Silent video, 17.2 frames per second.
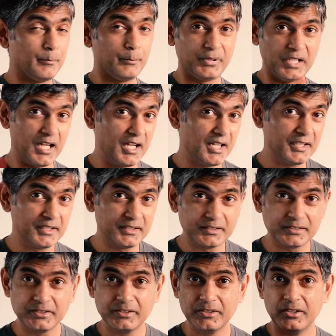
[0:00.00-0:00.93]

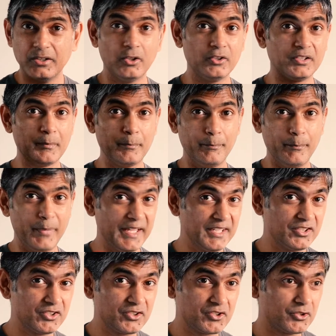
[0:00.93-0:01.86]
plant or a
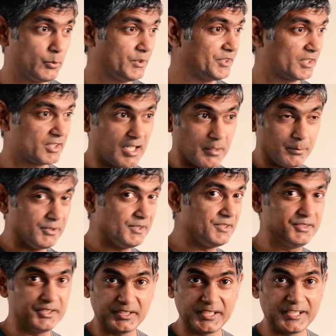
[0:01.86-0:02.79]
bench with a couple
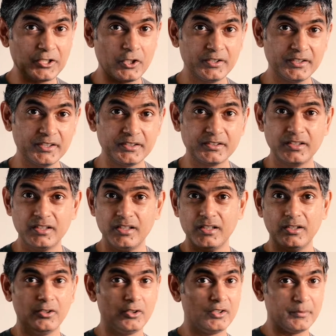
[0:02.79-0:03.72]
sitting on it,
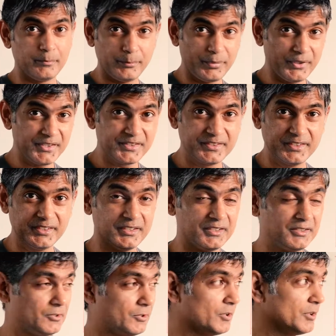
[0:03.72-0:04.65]
or a
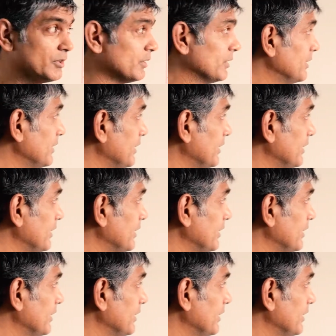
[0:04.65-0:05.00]
person or